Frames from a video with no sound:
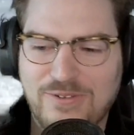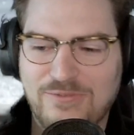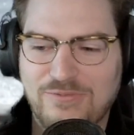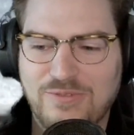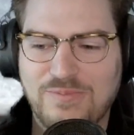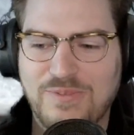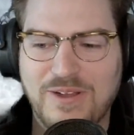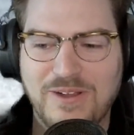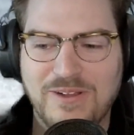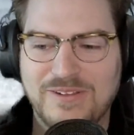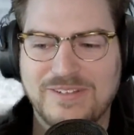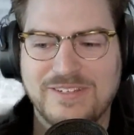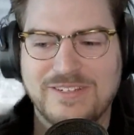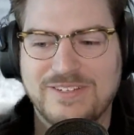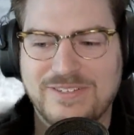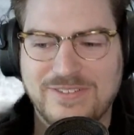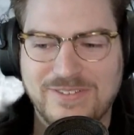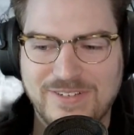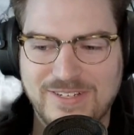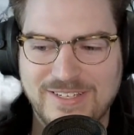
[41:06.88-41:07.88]
repair
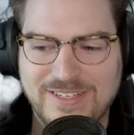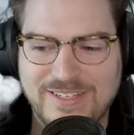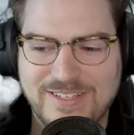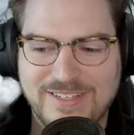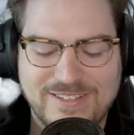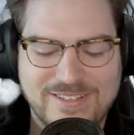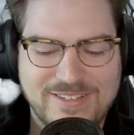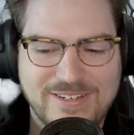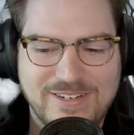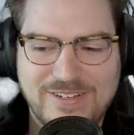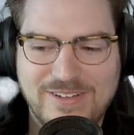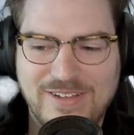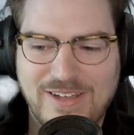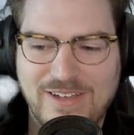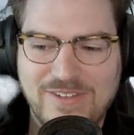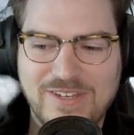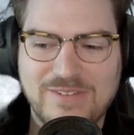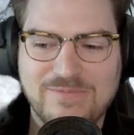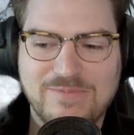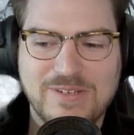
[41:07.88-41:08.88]
industry is. You
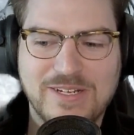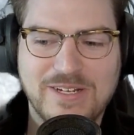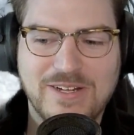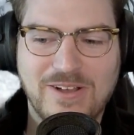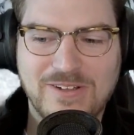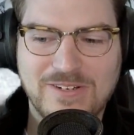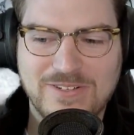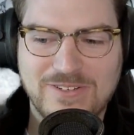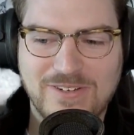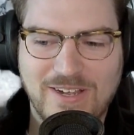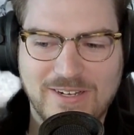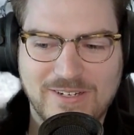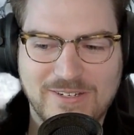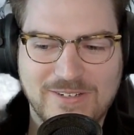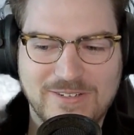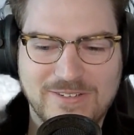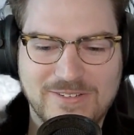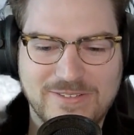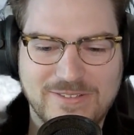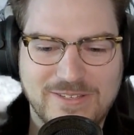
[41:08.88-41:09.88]
have independent
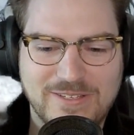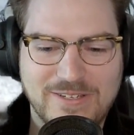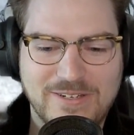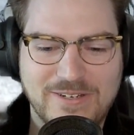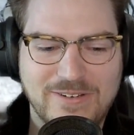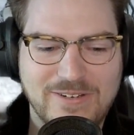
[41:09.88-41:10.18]
contractors that are